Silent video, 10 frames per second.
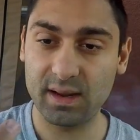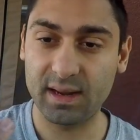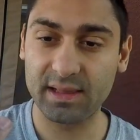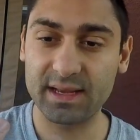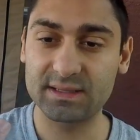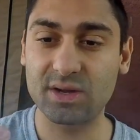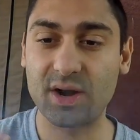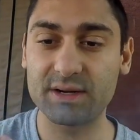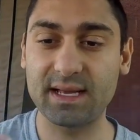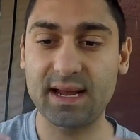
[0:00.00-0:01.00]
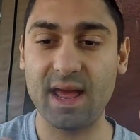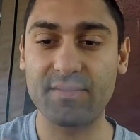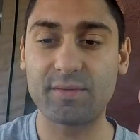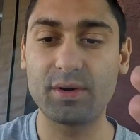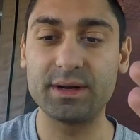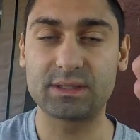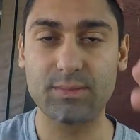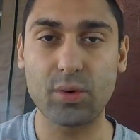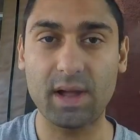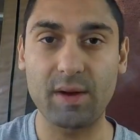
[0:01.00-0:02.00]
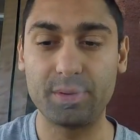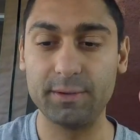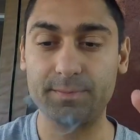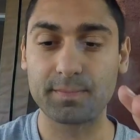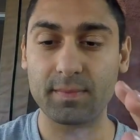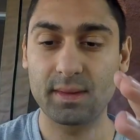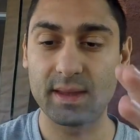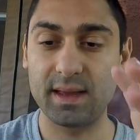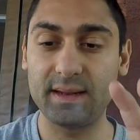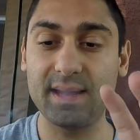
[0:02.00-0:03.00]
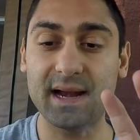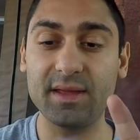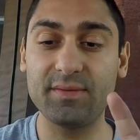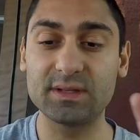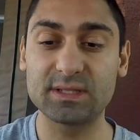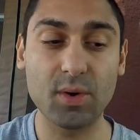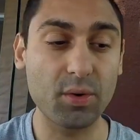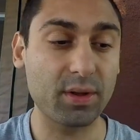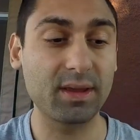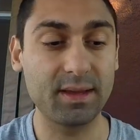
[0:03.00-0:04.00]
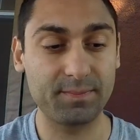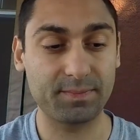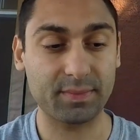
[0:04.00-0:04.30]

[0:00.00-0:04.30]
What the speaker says: I like cigars that have great smoke output, and not even smoking it